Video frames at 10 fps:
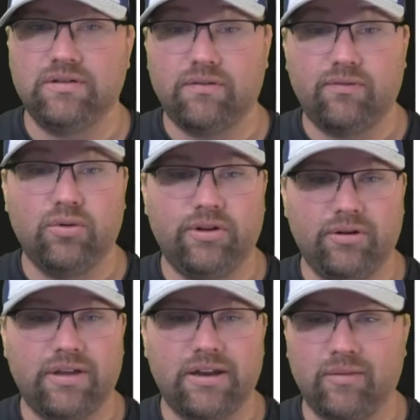for the
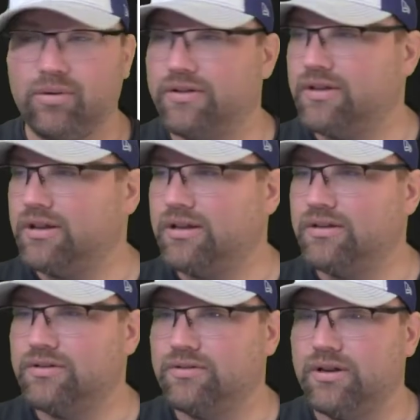orthotic and prosthetic
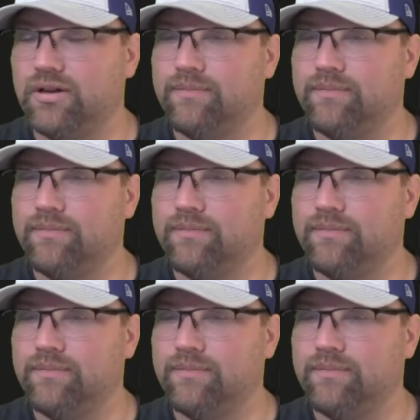industry,